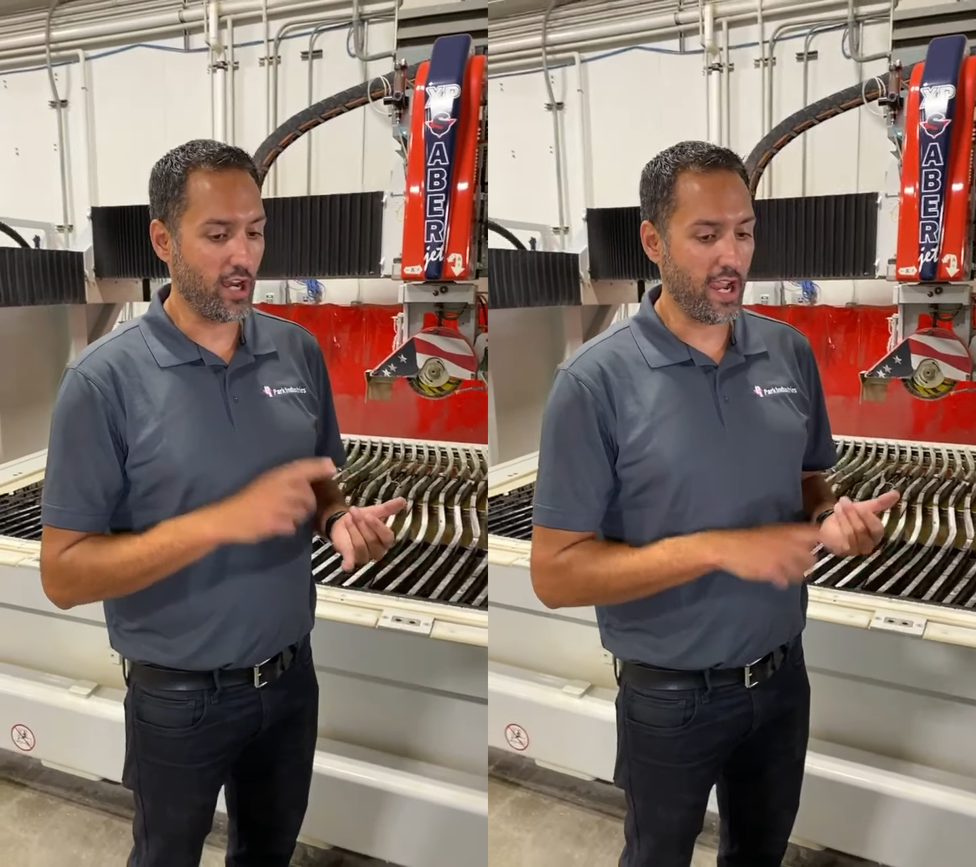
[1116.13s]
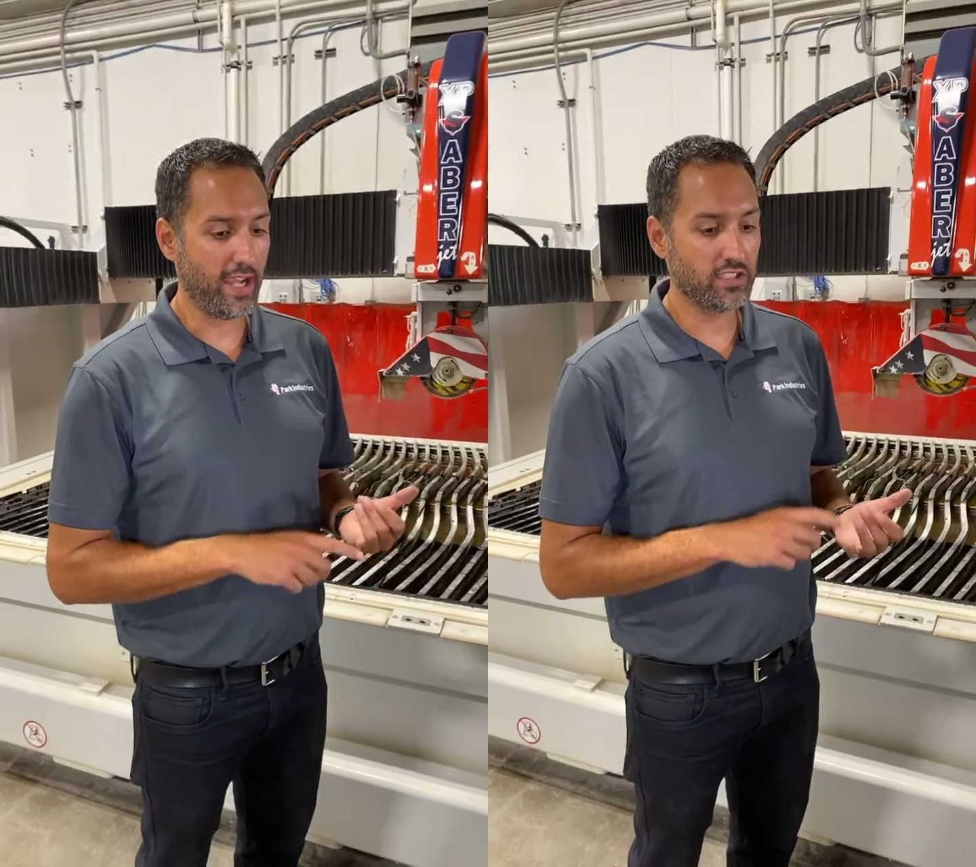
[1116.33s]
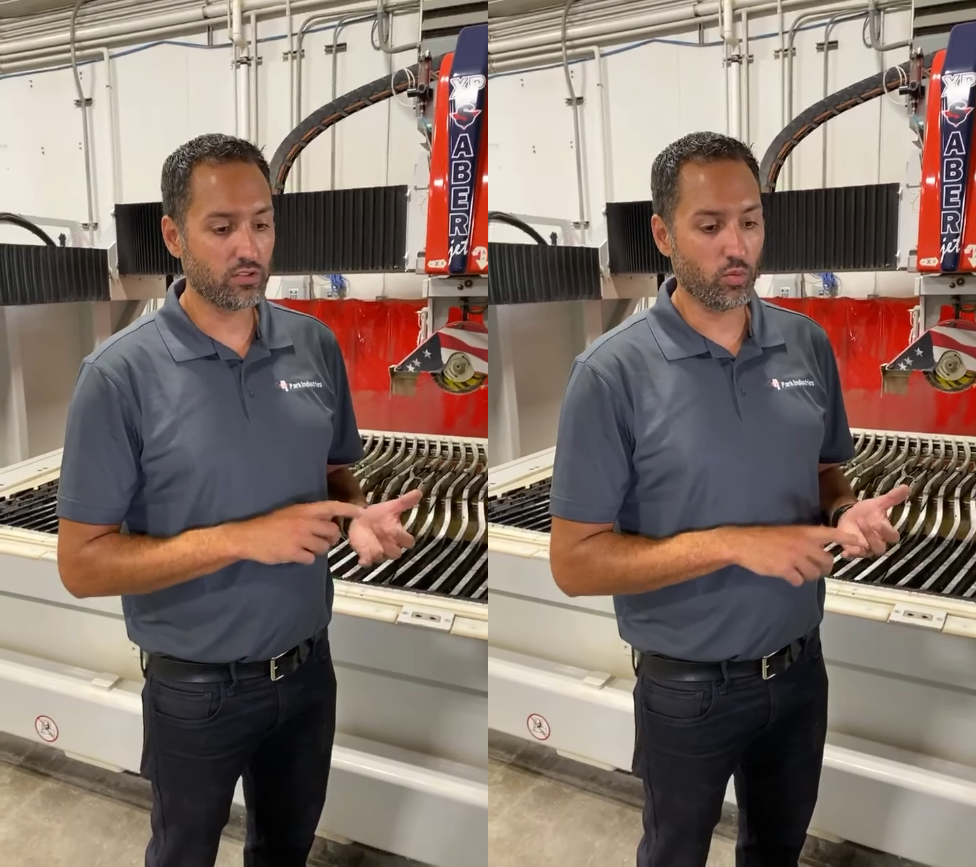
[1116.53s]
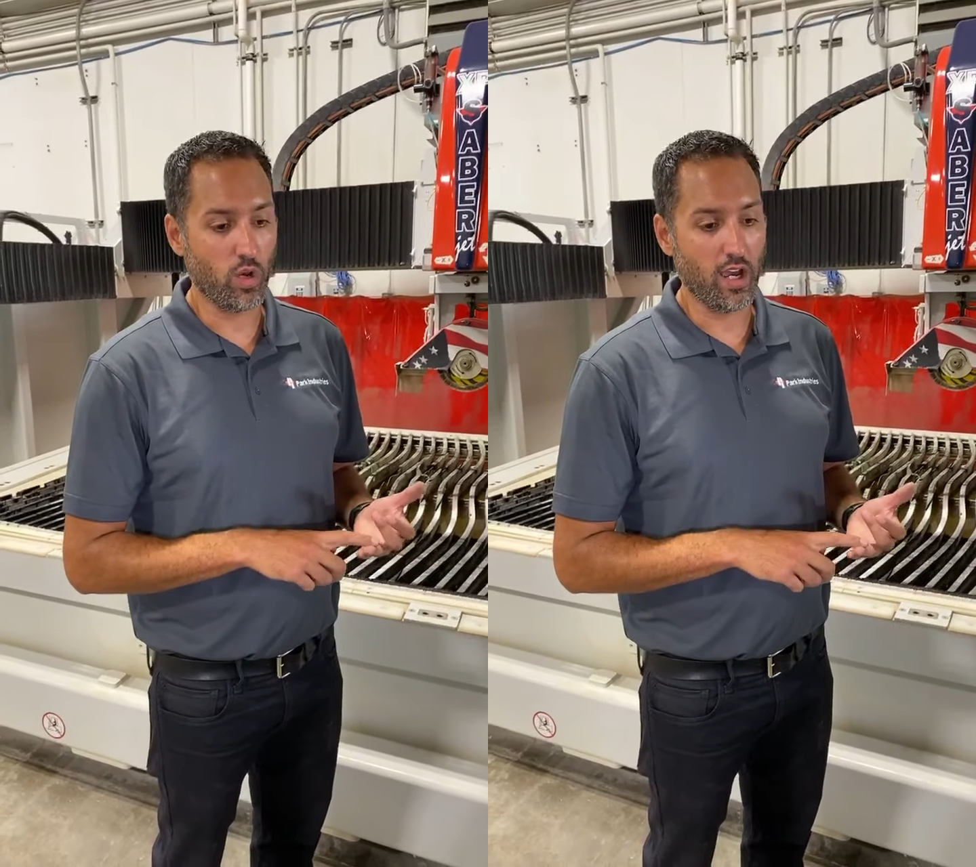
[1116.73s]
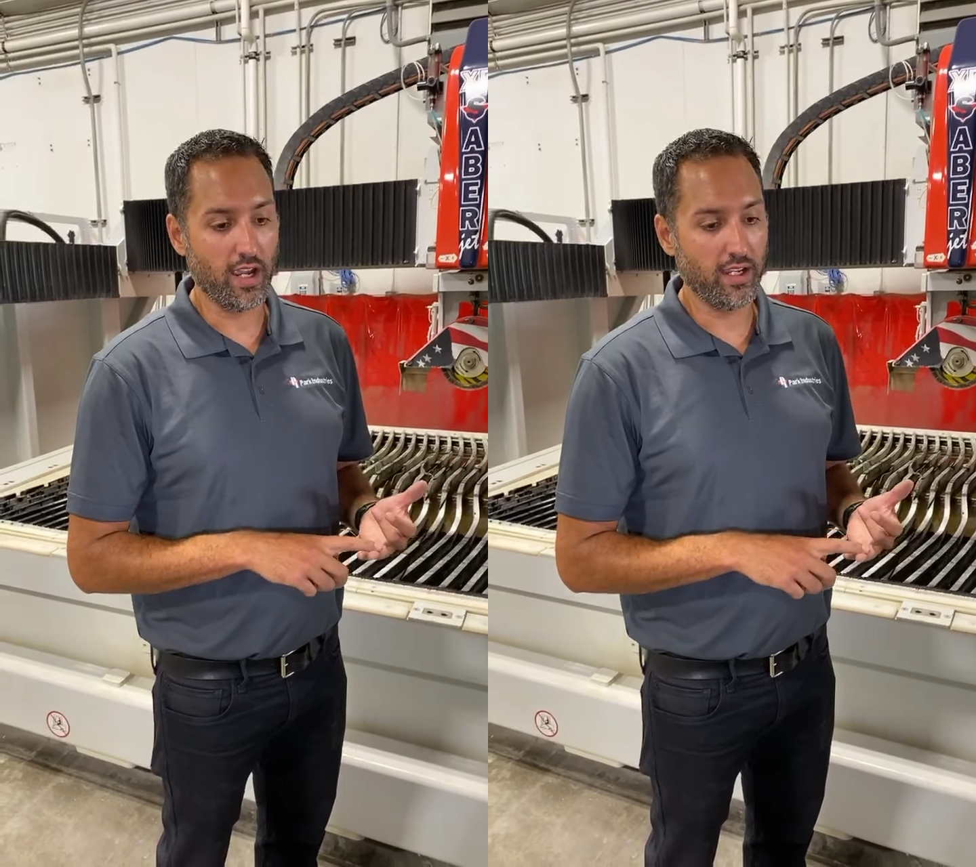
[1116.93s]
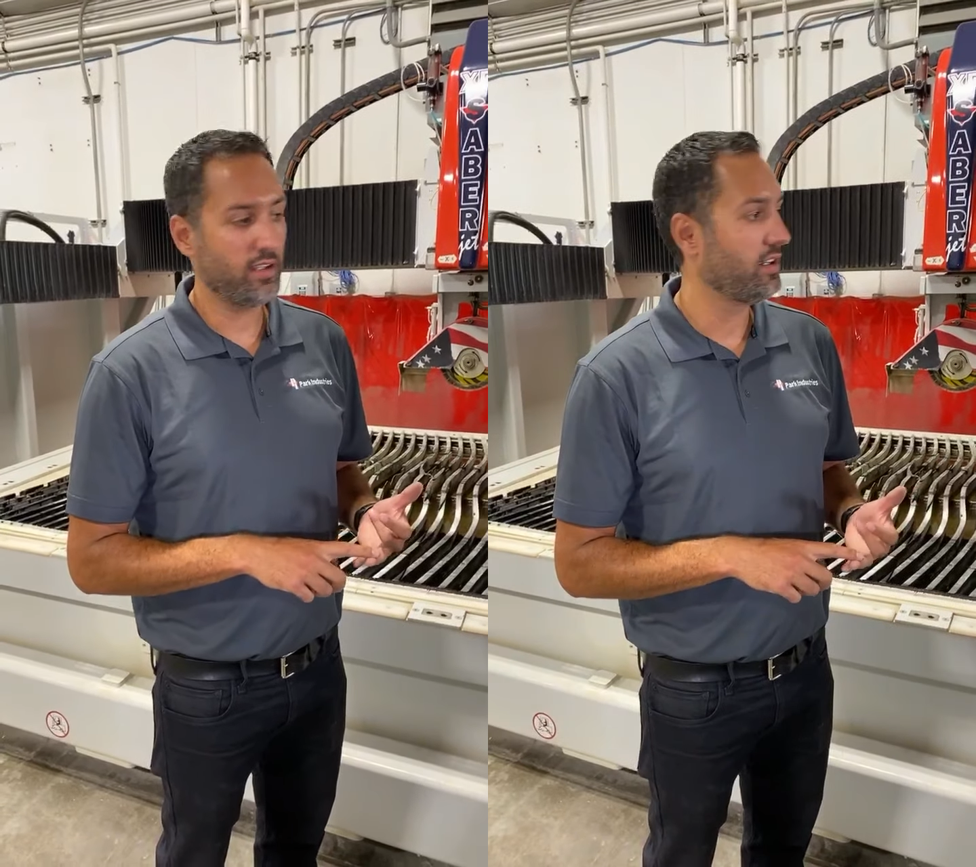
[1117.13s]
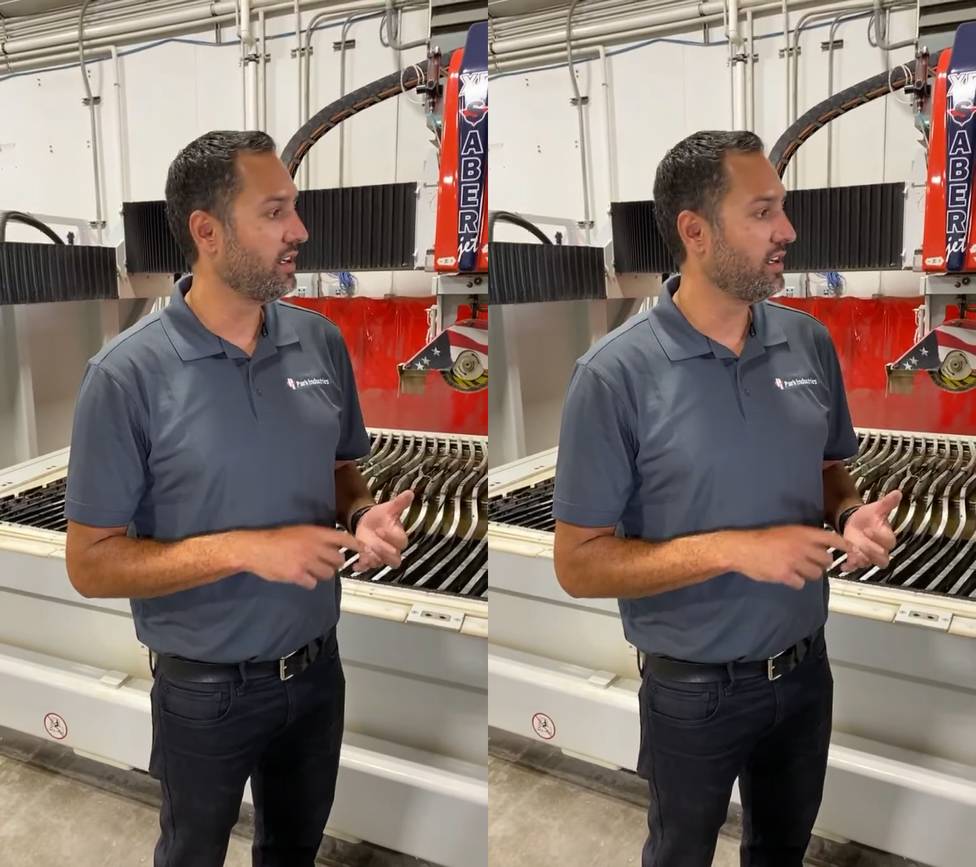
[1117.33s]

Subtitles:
X, Y,